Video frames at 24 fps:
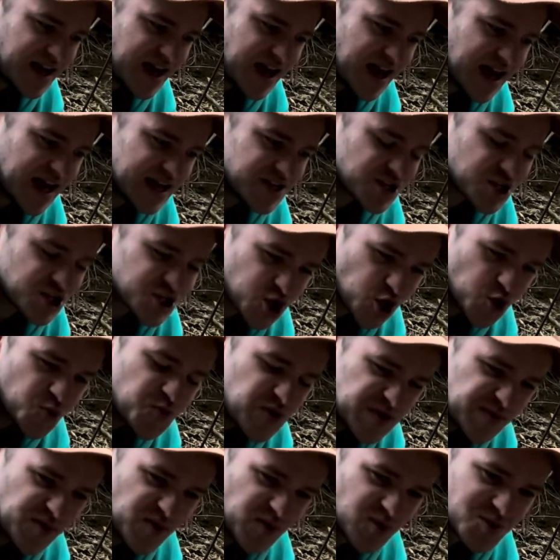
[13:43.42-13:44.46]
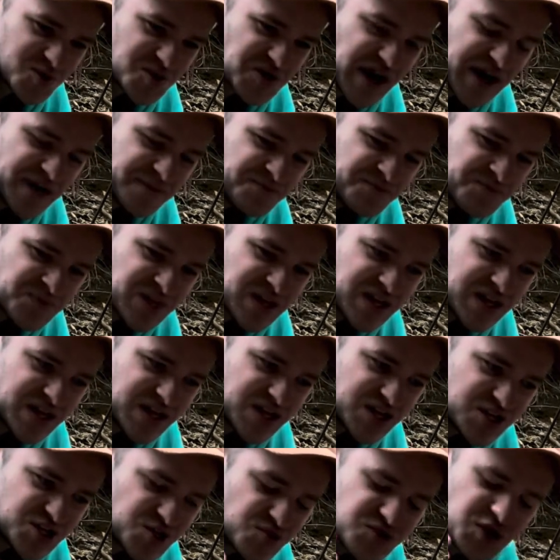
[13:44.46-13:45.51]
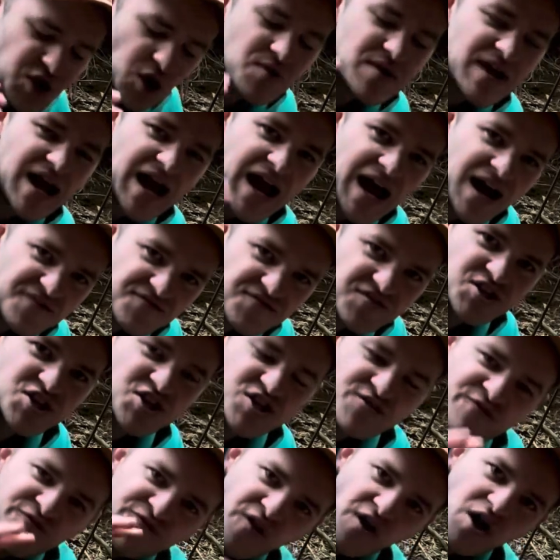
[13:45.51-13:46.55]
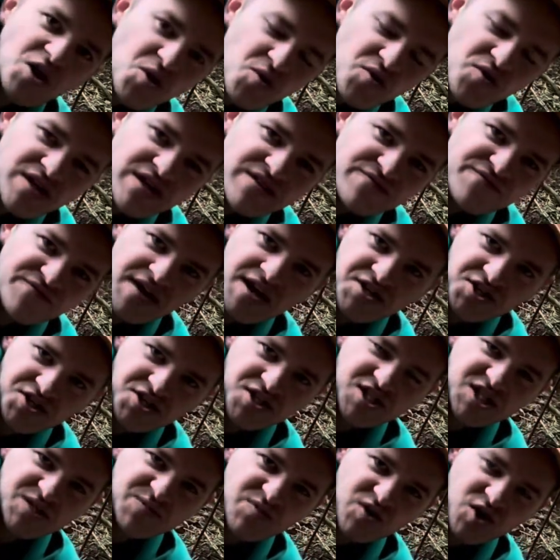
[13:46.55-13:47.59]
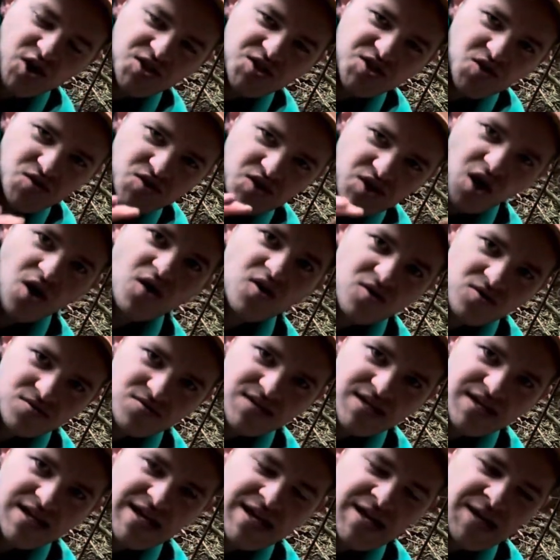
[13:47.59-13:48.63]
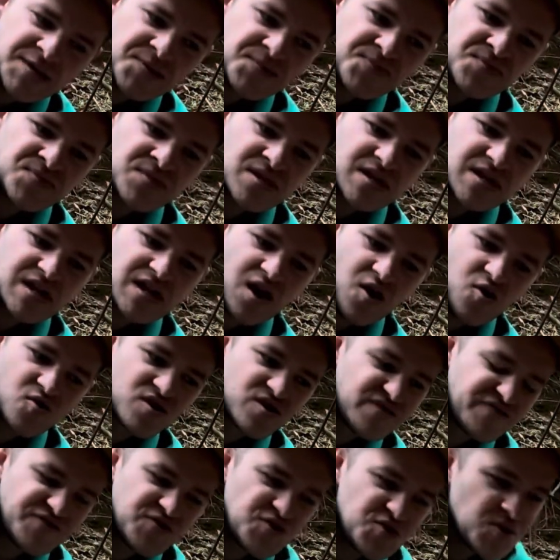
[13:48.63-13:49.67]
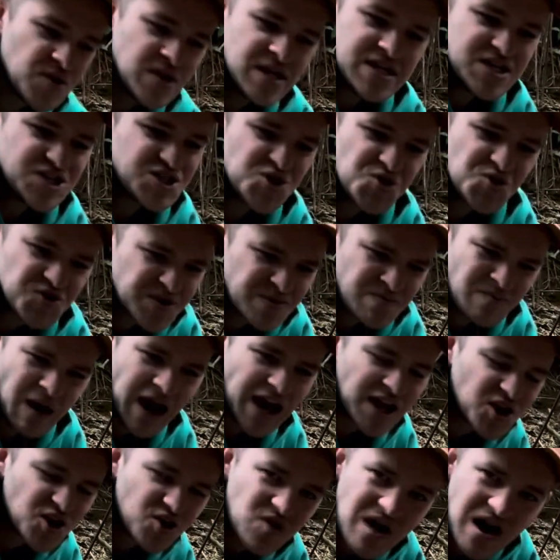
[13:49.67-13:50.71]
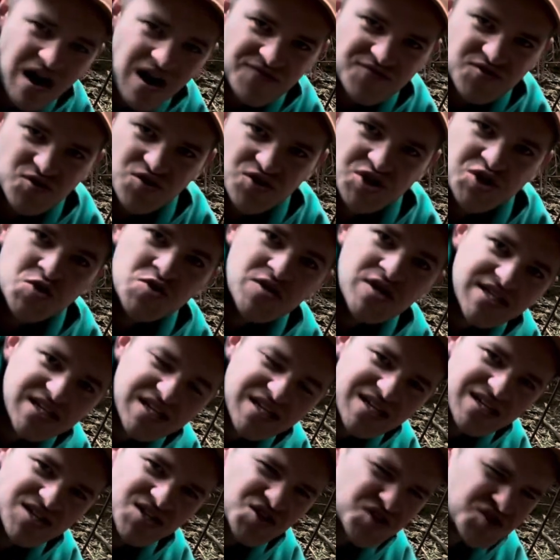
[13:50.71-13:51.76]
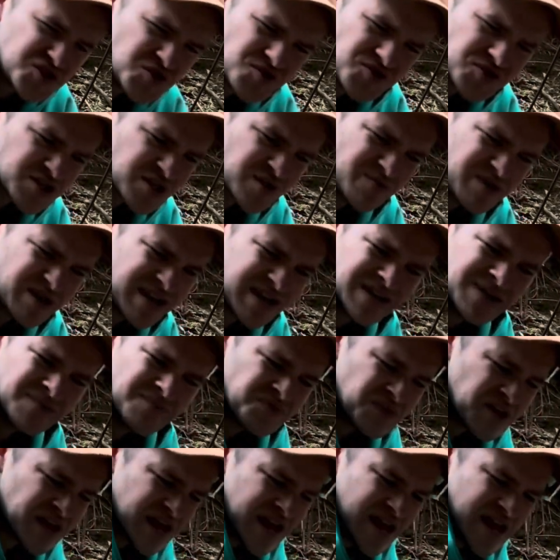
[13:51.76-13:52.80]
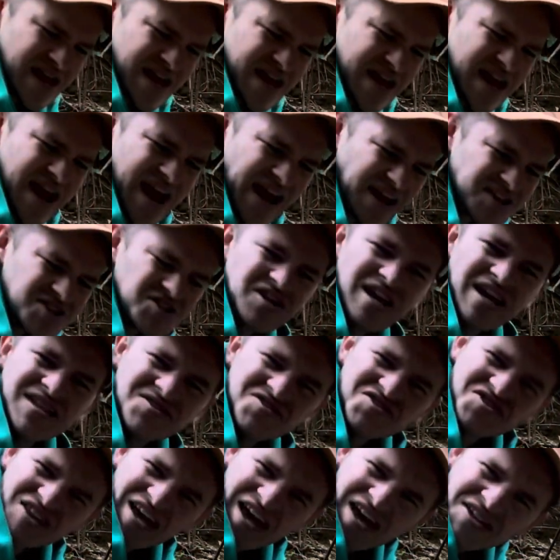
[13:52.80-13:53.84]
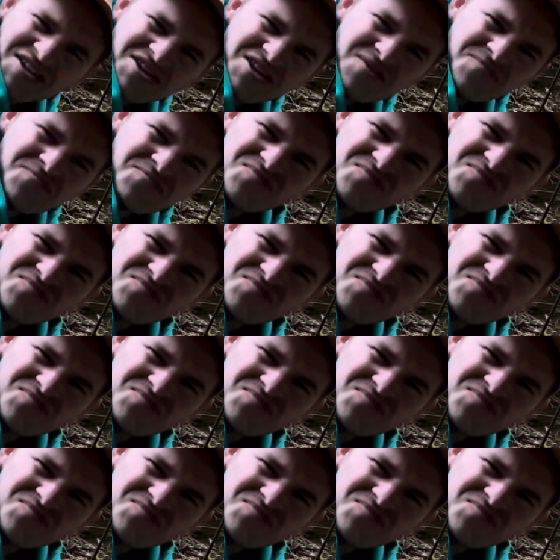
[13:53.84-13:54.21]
and to show people that you don't have to just follow conventions because you're told. Or if you use Minecraft or Unity and you're used to being X and Z,